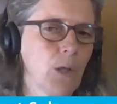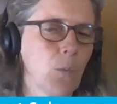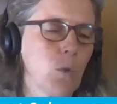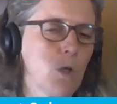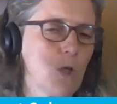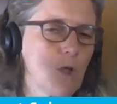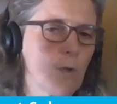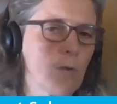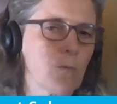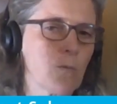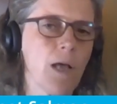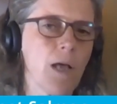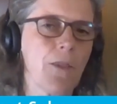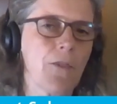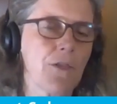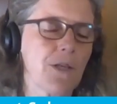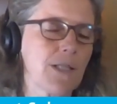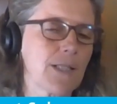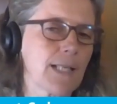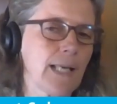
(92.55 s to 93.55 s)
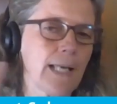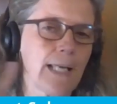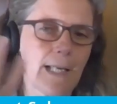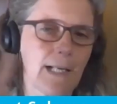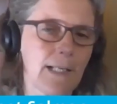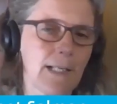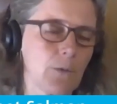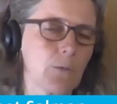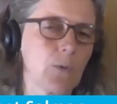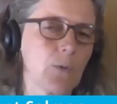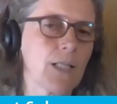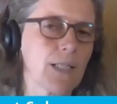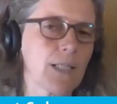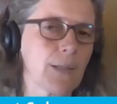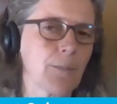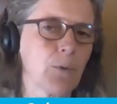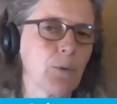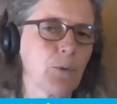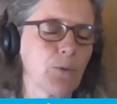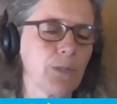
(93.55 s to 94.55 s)
which is where things like I don't yet
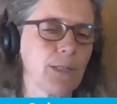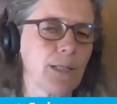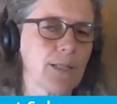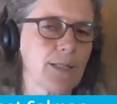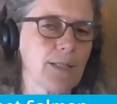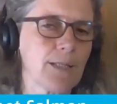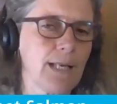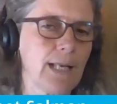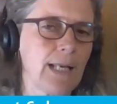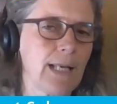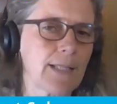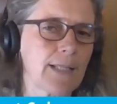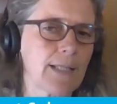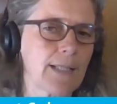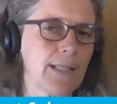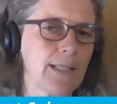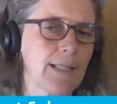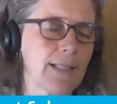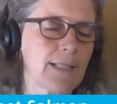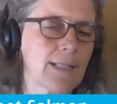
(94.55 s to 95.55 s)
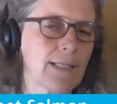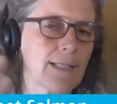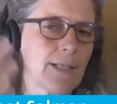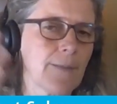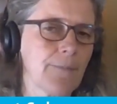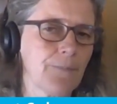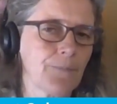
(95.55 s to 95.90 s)
support results analysis.